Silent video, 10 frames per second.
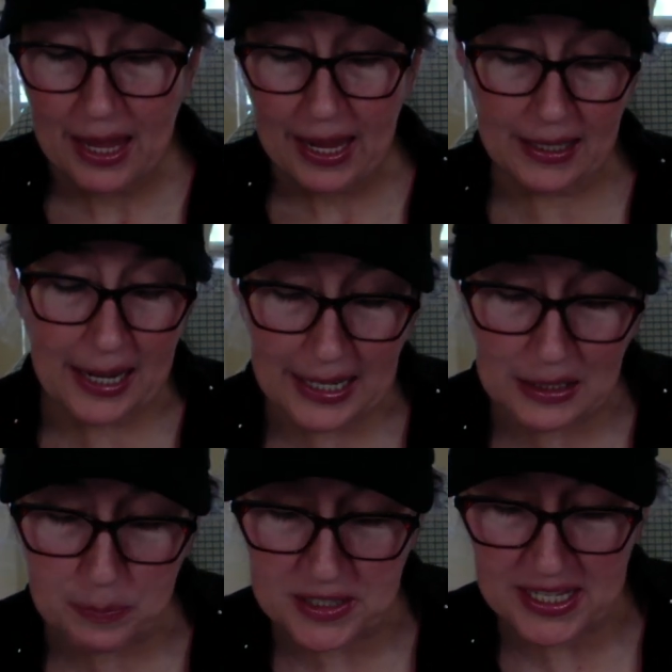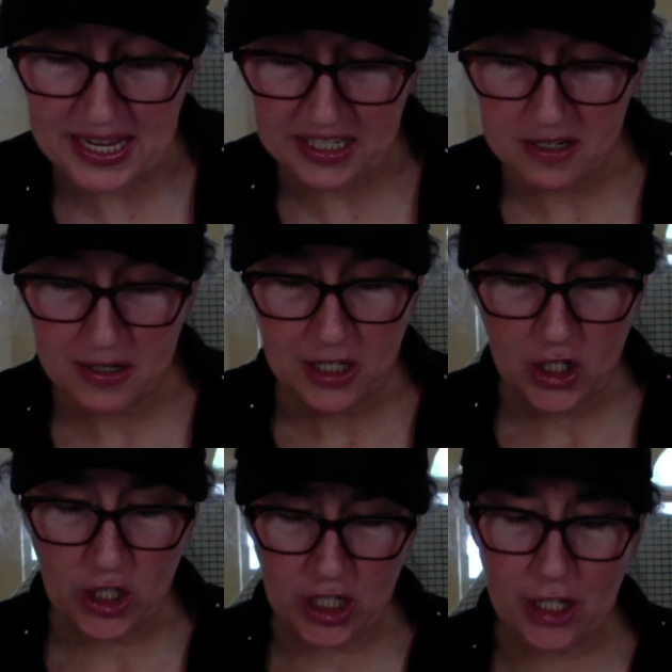And Caleb said,
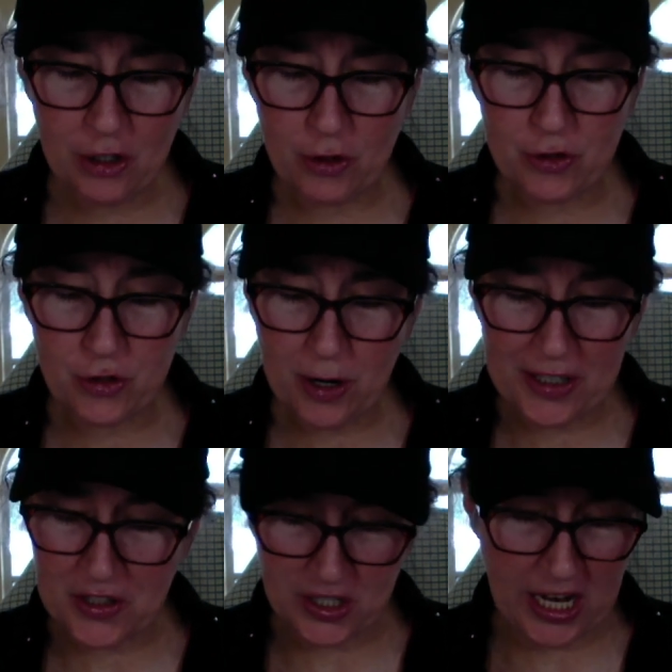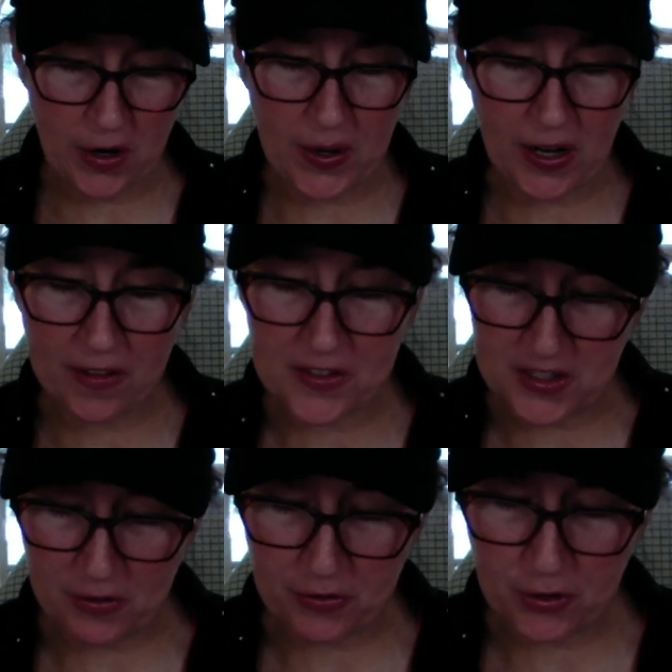"He who strikes Kiriath
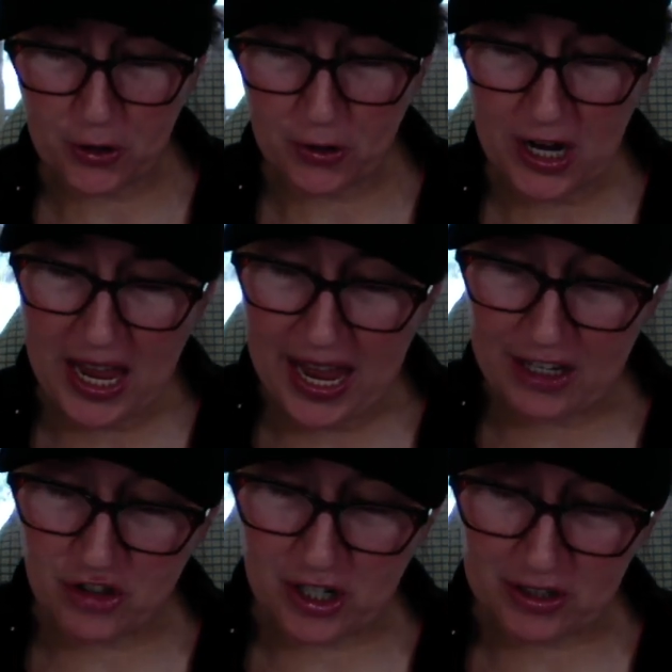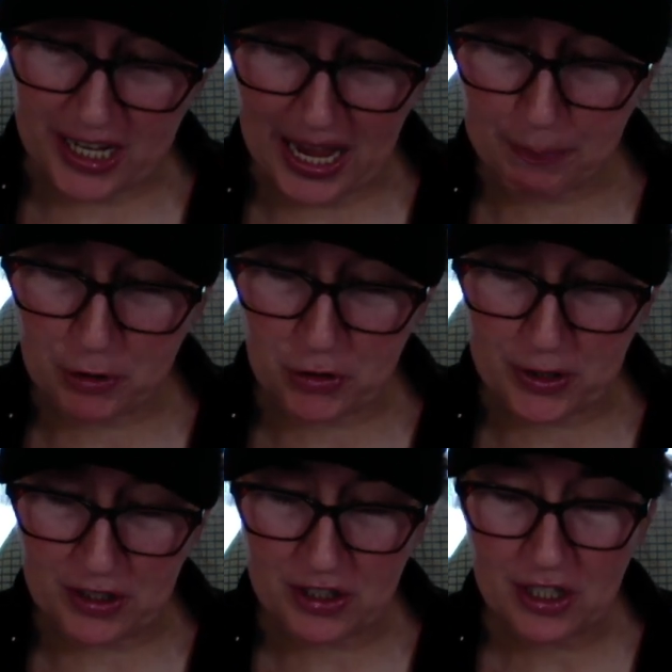Sefer and shall capture
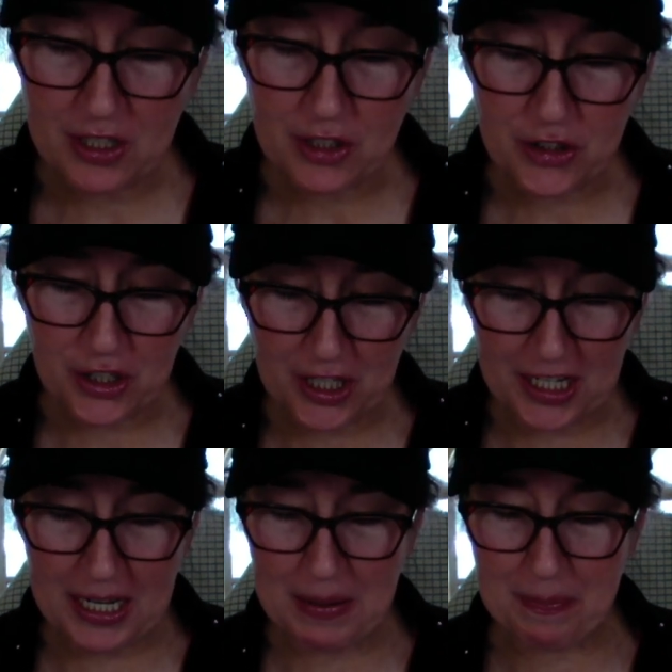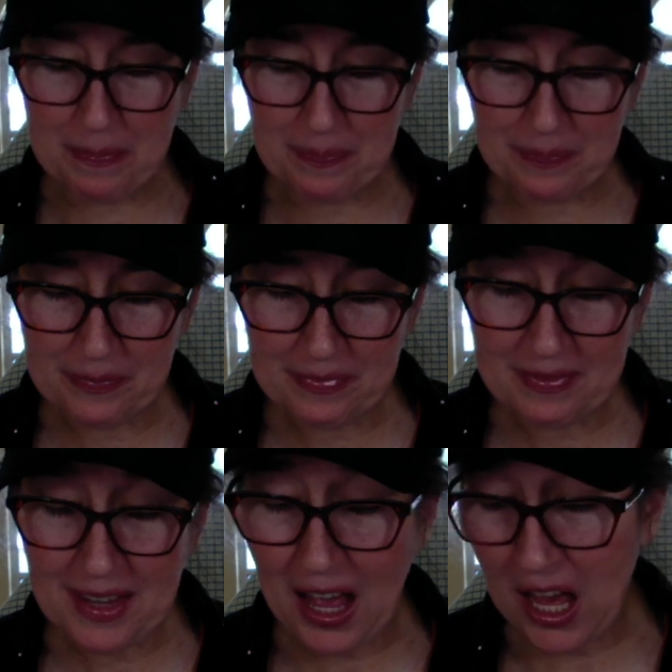it, to him
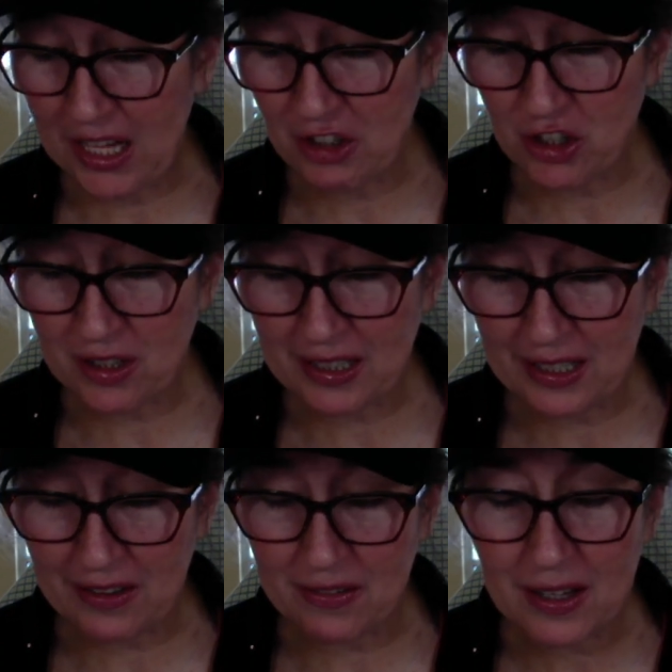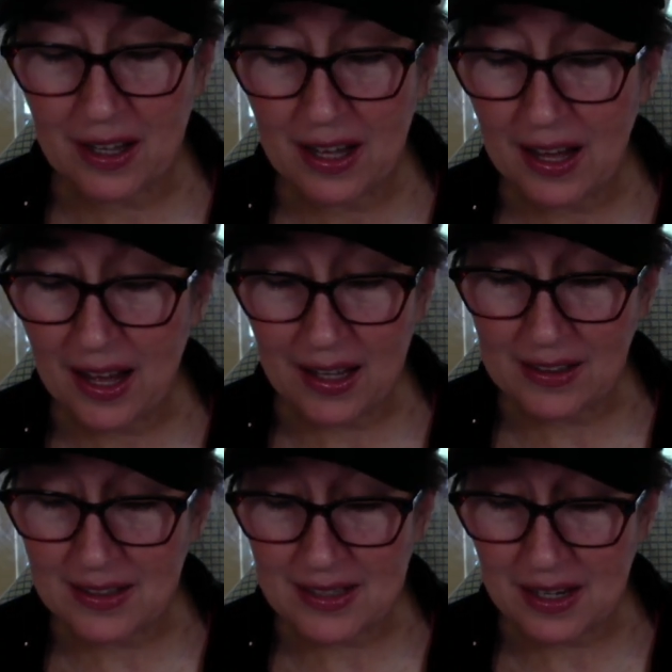I shall give
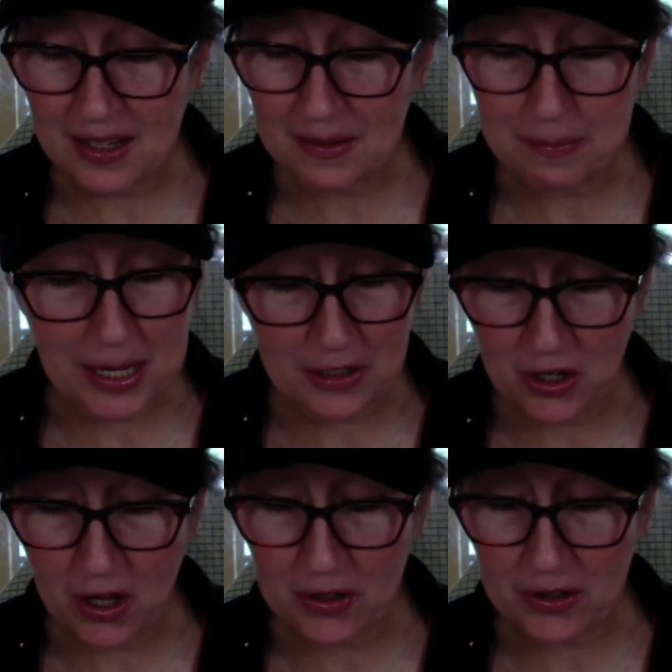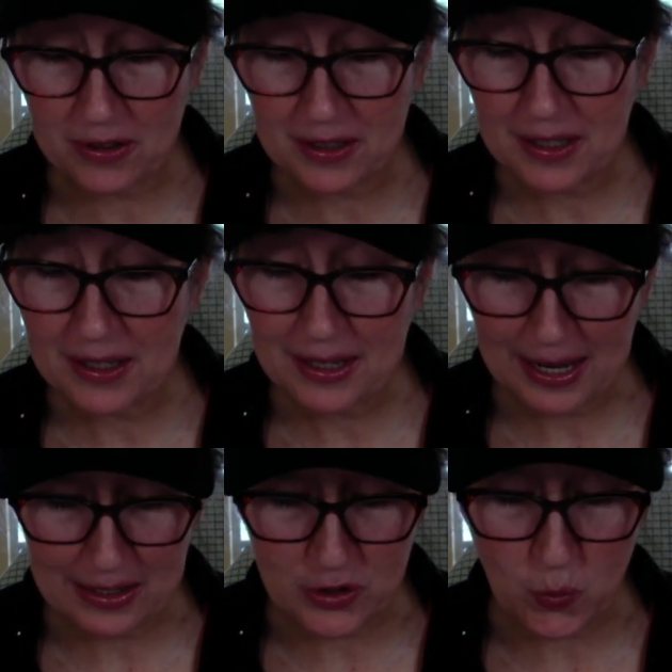Aksa, my daughter,
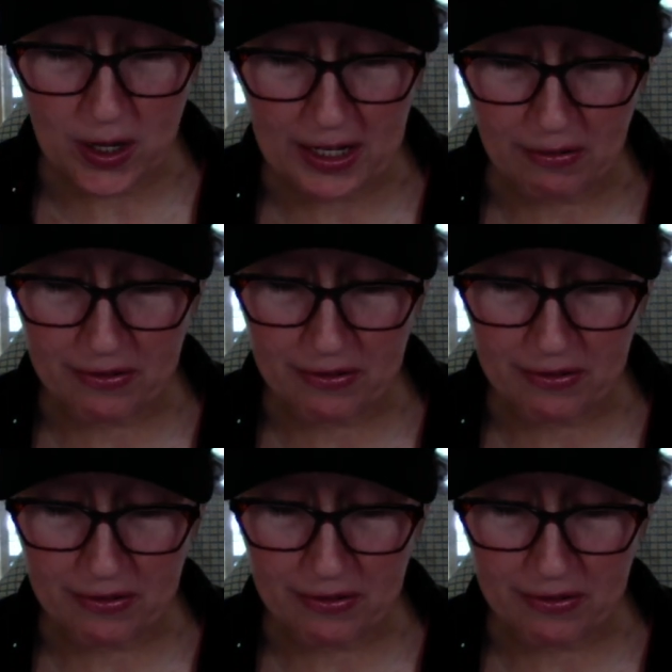as wife."